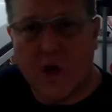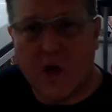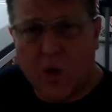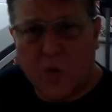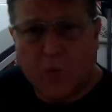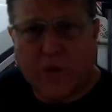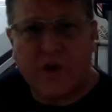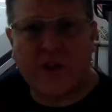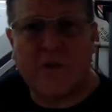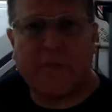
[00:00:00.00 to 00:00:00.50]

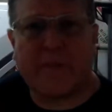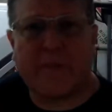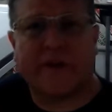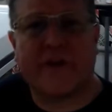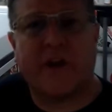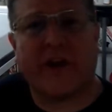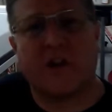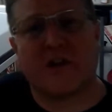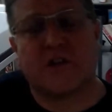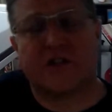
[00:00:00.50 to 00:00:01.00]
One of the
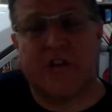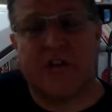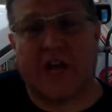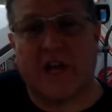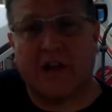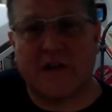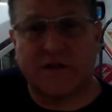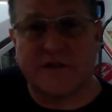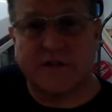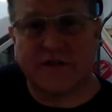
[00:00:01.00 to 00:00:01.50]
particular
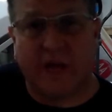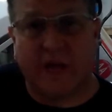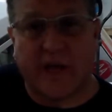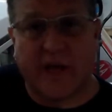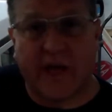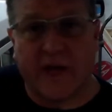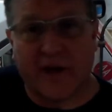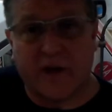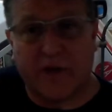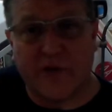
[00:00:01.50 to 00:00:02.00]
challenges I
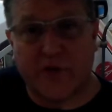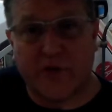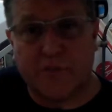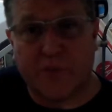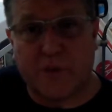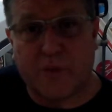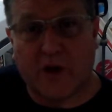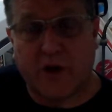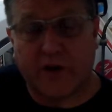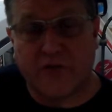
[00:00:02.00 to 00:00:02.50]
had on this
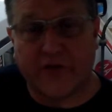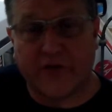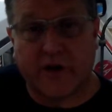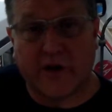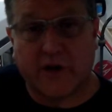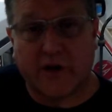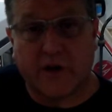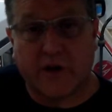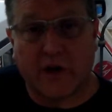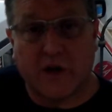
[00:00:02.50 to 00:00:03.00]
project
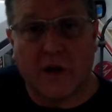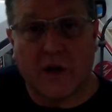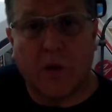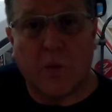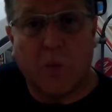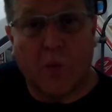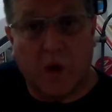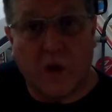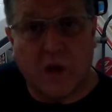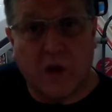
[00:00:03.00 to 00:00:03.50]

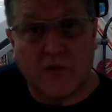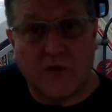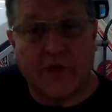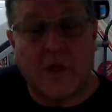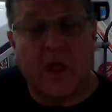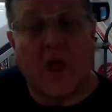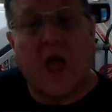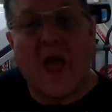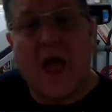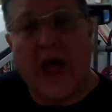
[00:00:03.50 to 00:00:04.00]
was,
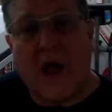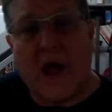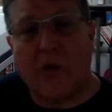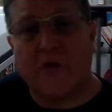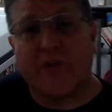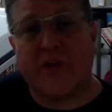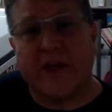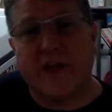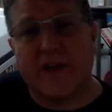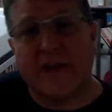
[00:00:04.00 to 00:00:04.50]
how
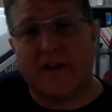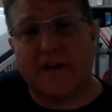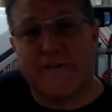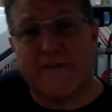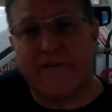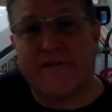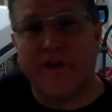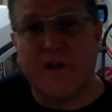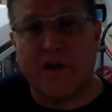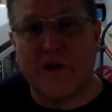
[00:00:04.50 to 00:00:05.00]
was I going to
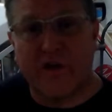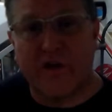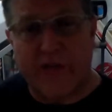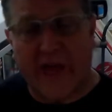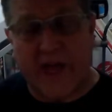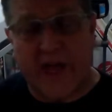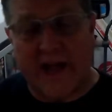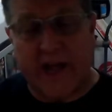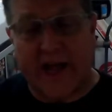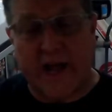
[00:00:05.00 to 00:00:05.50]
fill
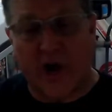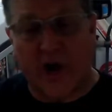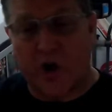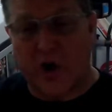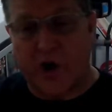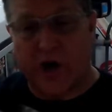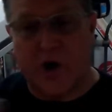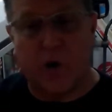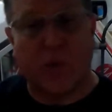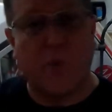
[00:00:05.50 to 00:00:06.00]
that
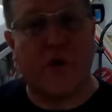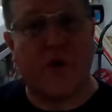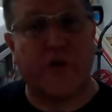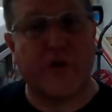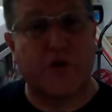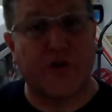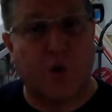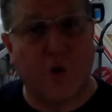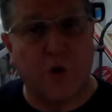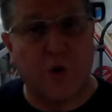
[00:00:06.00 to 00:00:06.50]
area where the
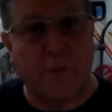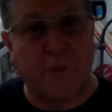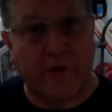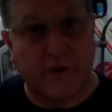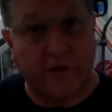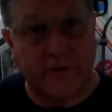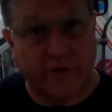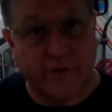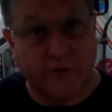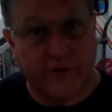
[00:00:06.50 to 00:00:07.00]
door
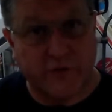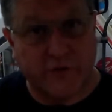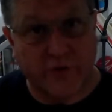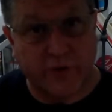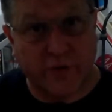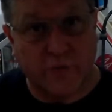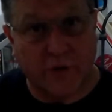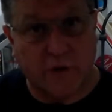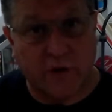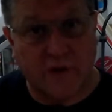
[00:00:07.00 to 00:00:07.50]
previously
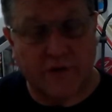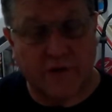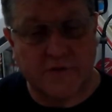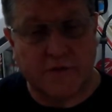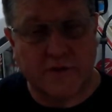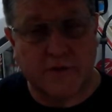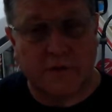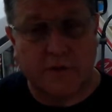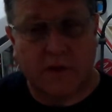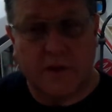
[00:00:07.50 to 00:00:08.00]
was?
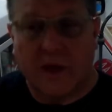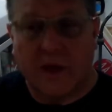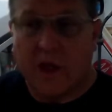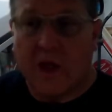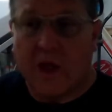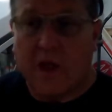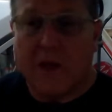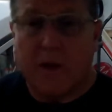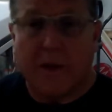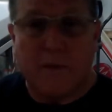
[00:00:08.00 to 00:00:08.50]

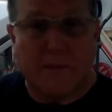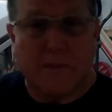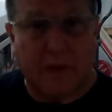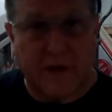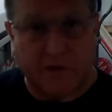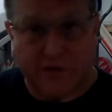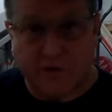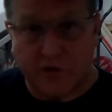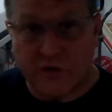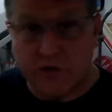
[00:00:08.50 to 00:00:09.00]
My
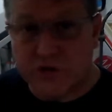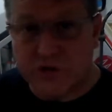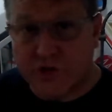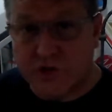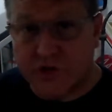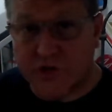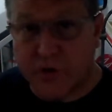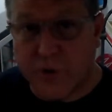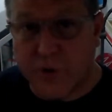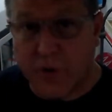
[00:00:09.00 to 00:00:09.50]
solution
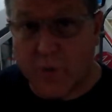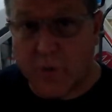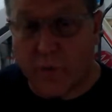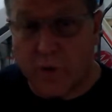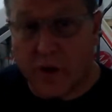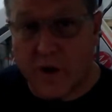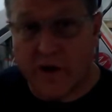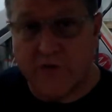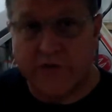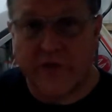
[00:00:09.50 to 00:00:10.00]
to it
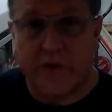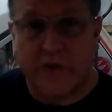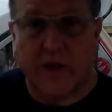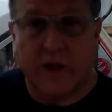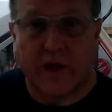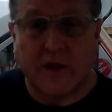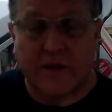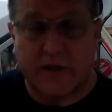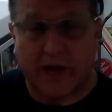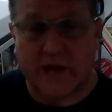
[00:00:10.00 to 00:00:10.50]
was
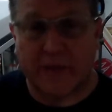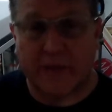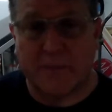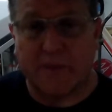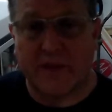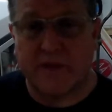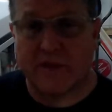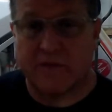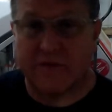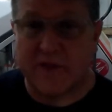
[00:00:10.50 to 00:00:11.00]
take a
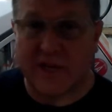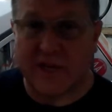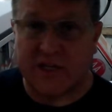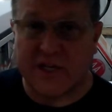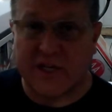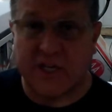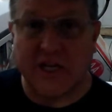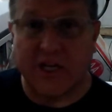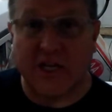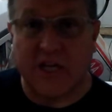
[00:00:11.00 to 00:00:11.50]
piece of
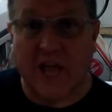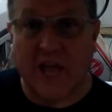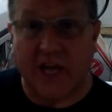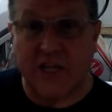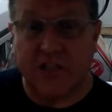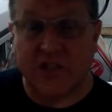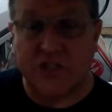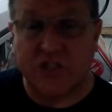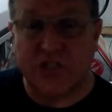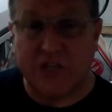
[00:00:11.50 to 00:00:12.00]
18
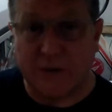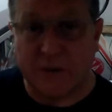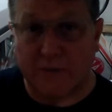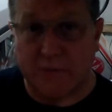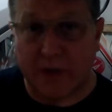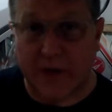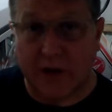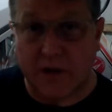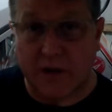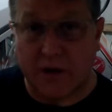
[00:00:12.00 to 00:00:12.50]
gauge sheet
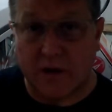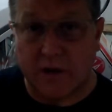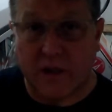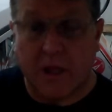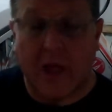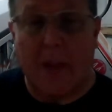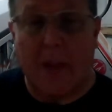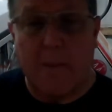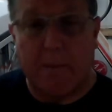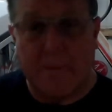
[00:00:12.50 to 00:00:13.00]
metal,
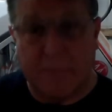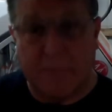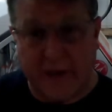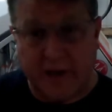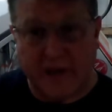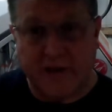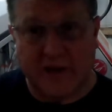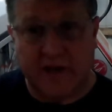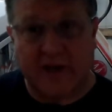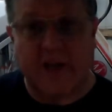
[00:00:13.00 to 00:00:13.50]

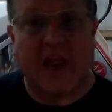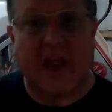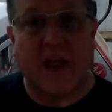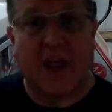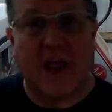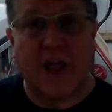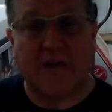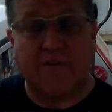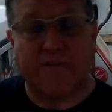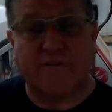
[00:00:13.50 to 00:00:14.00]
bend it,
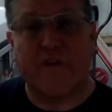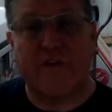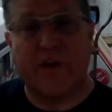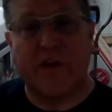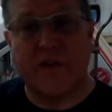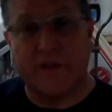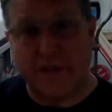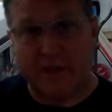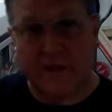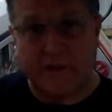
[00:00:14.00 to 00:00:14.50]
and
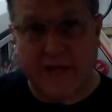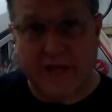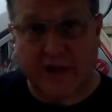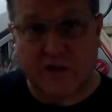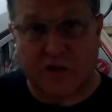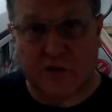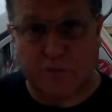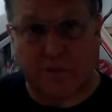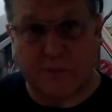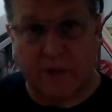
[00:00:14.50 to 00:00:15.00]
fill in that
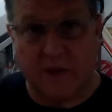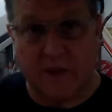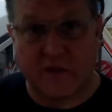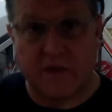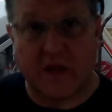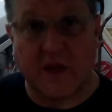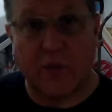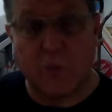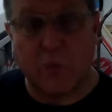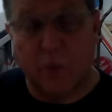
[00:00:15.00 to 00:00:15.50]
space
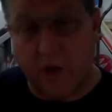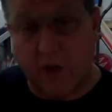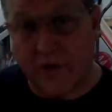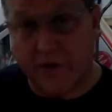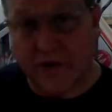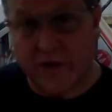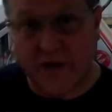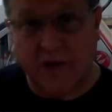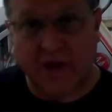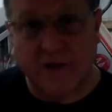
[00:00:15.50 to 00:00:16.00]
and weld
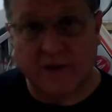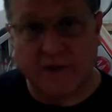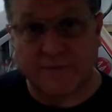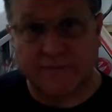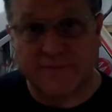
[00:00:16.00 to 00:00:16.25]
it in.